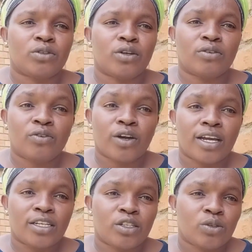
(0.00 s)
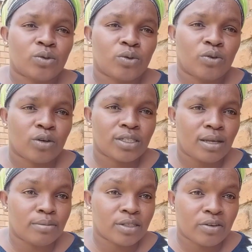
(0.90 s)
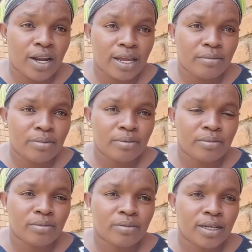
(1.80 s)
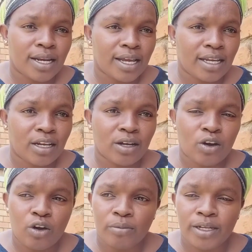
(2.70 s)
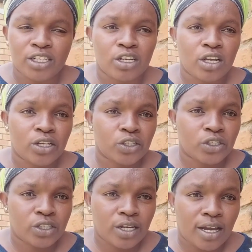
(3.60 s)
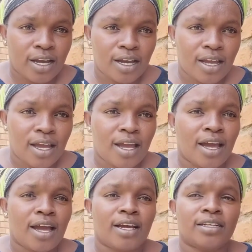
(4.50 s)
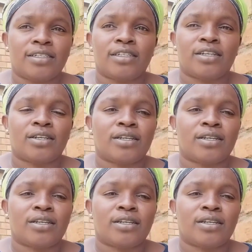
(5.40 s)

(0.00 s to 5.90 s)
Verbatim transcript: Don't forget to subscribe, like, comment, share, and